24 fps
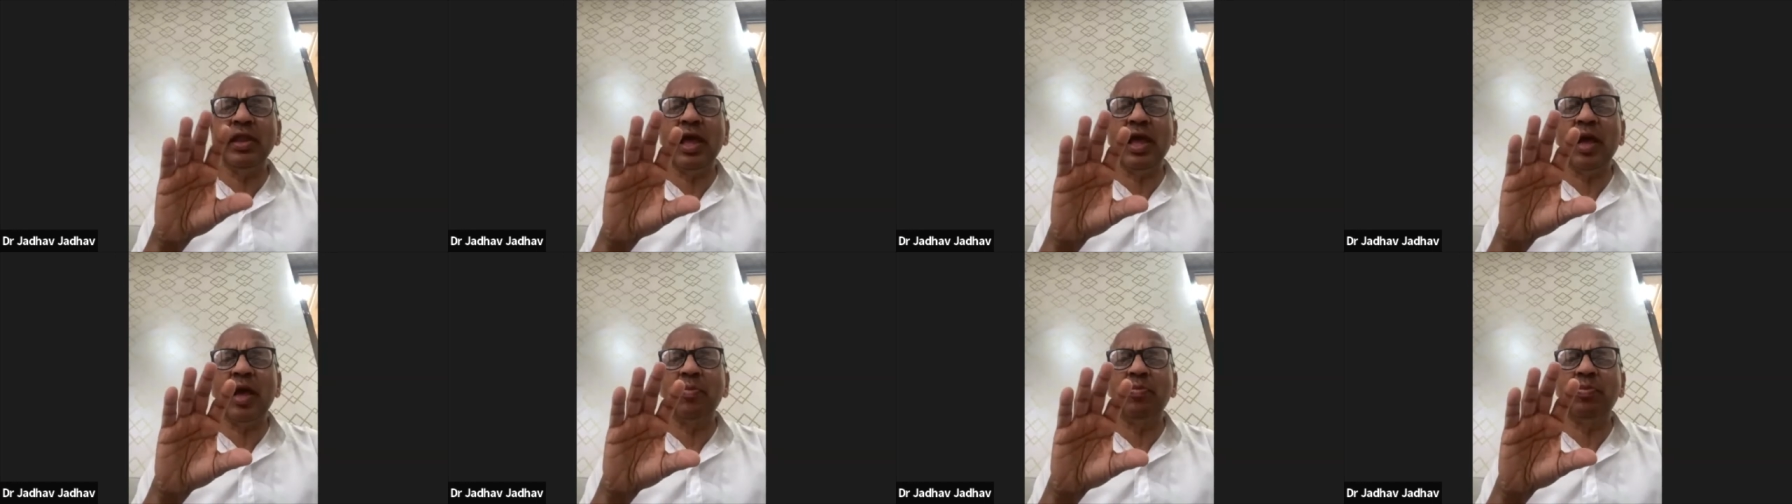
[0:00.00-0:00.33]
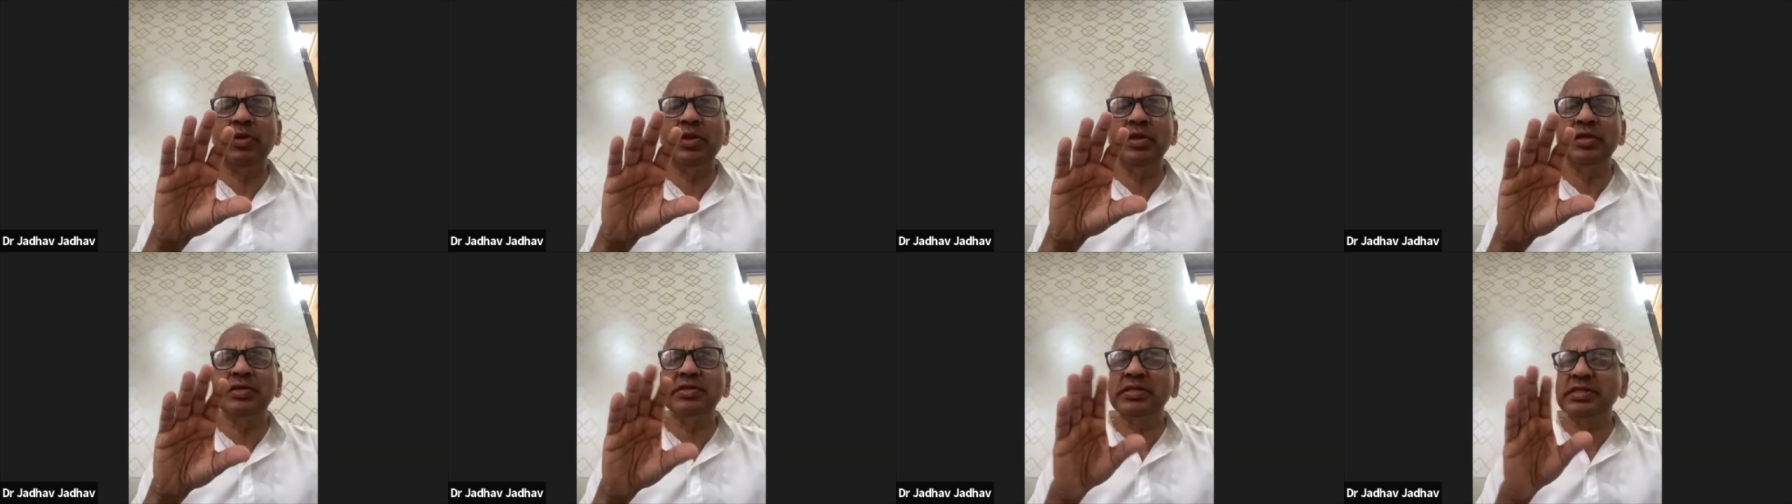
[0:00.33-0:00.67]

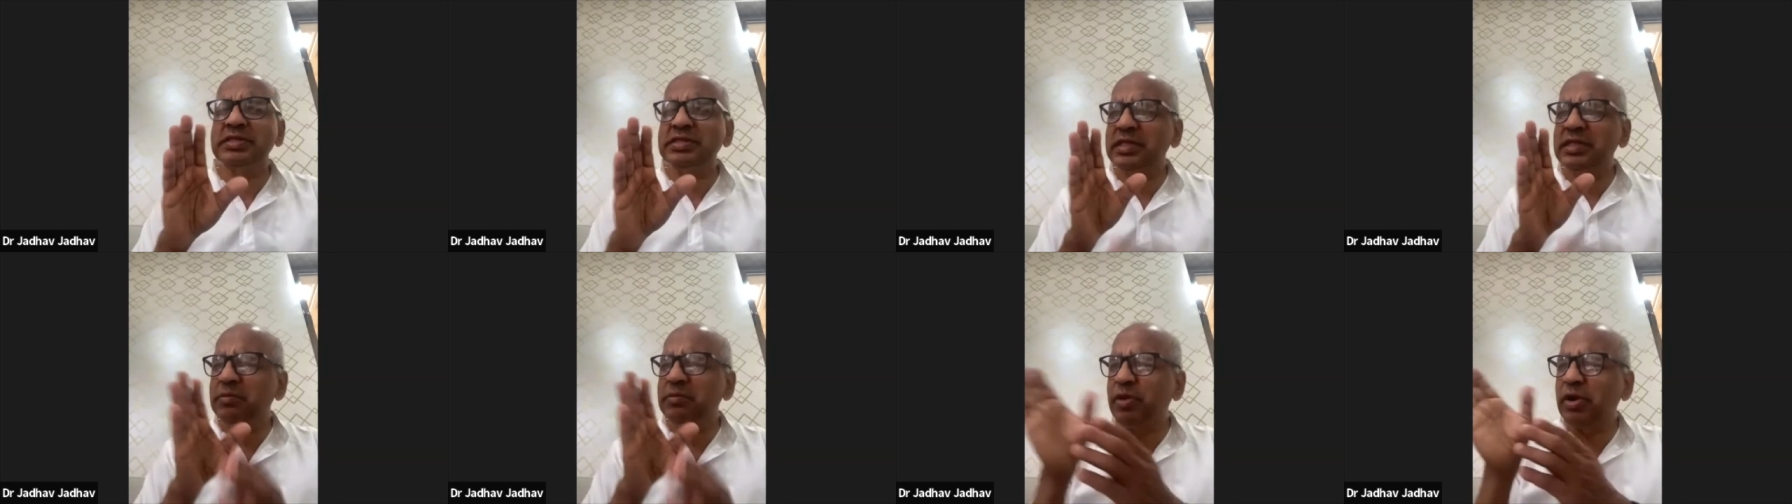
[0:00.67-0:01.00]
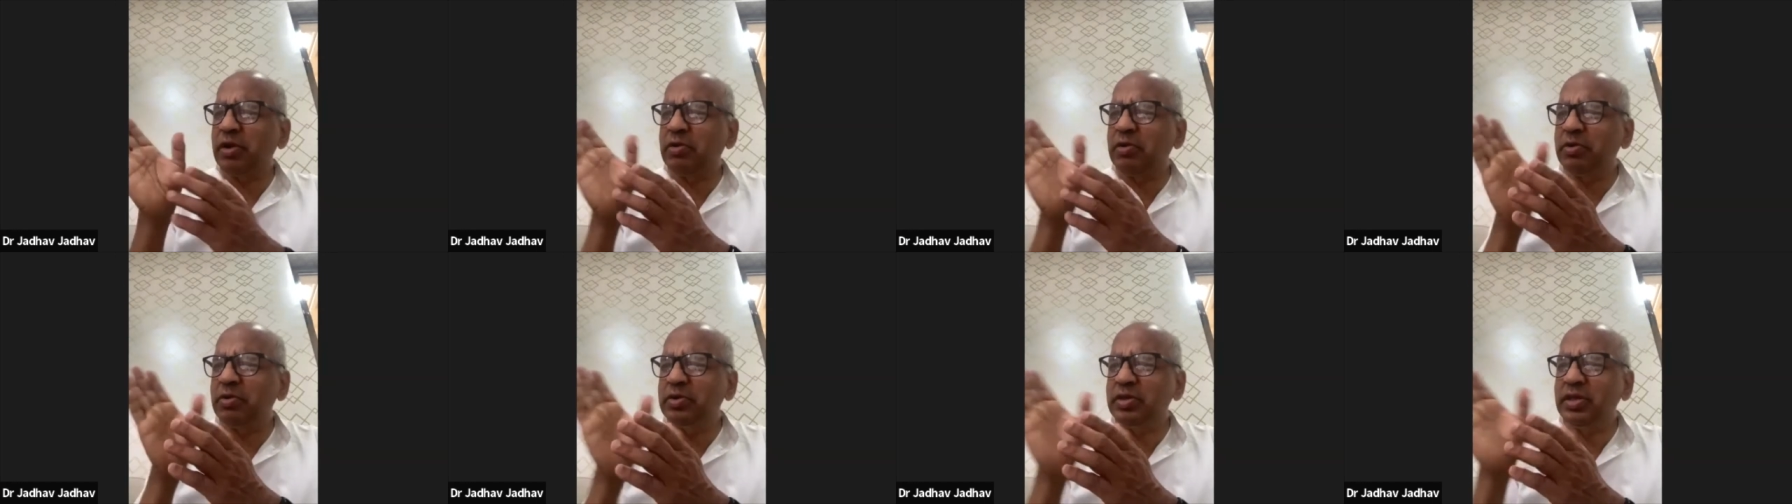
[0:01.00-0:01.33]
happiness is in
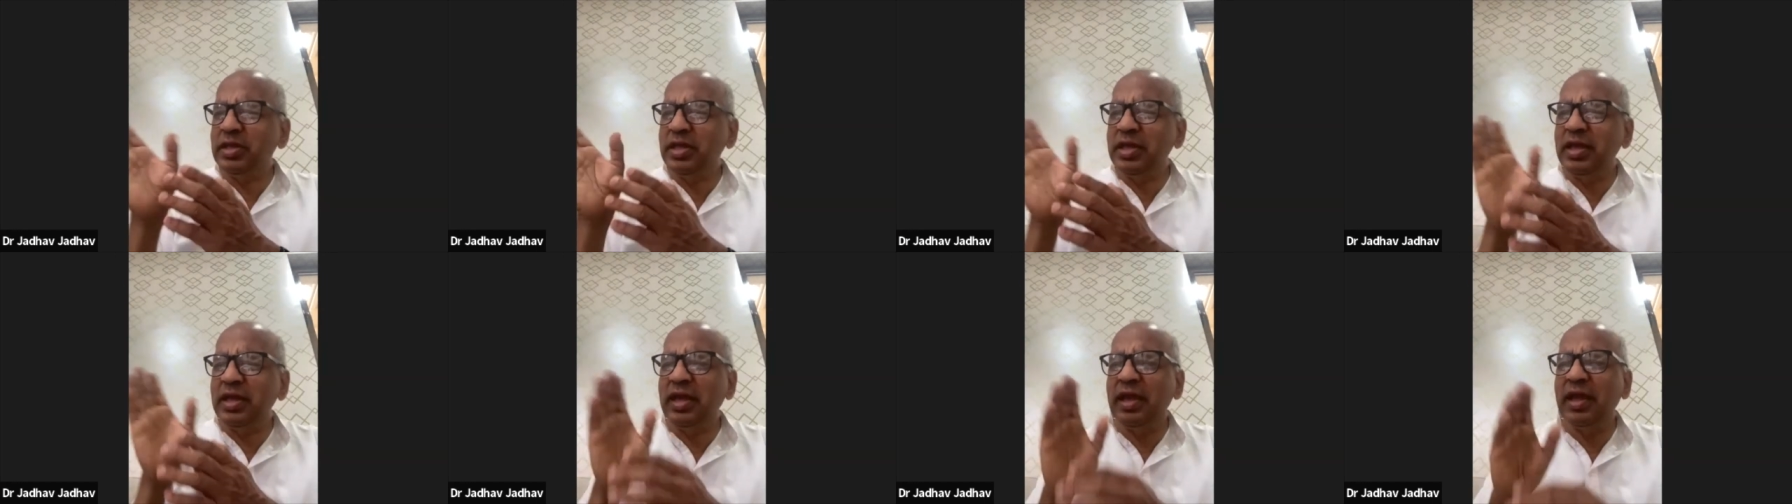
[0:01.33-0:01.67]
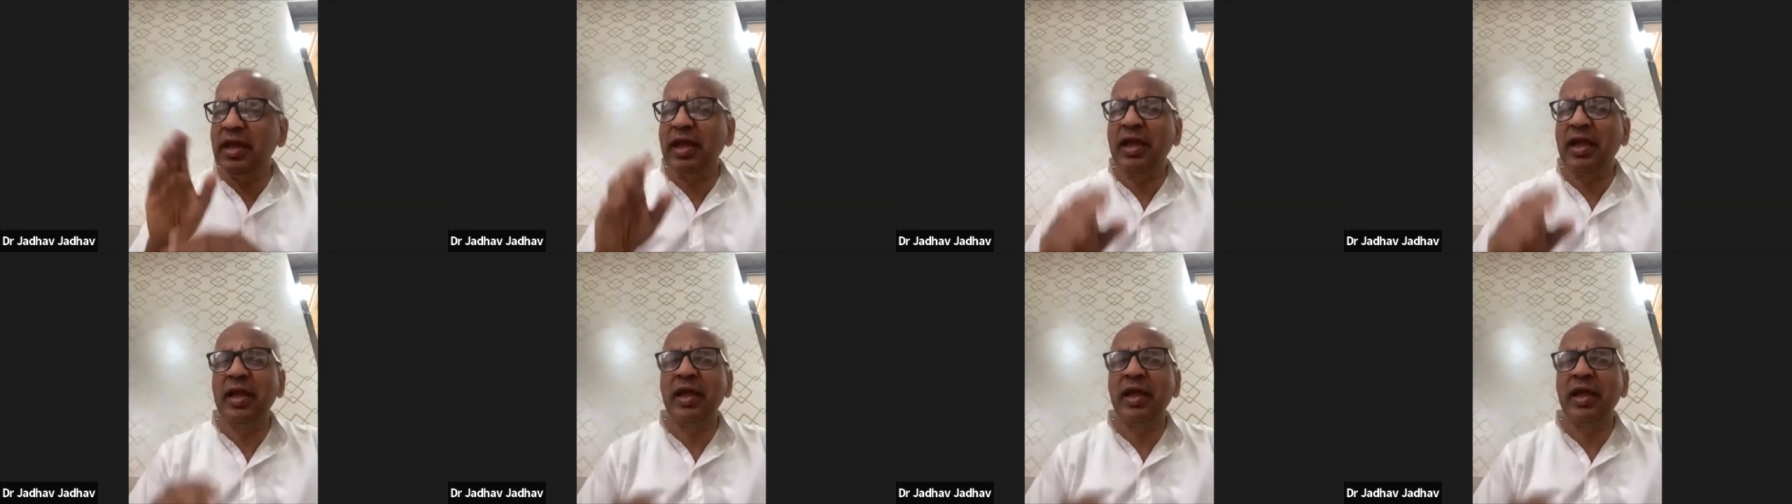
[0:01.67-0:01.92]
Prakruti.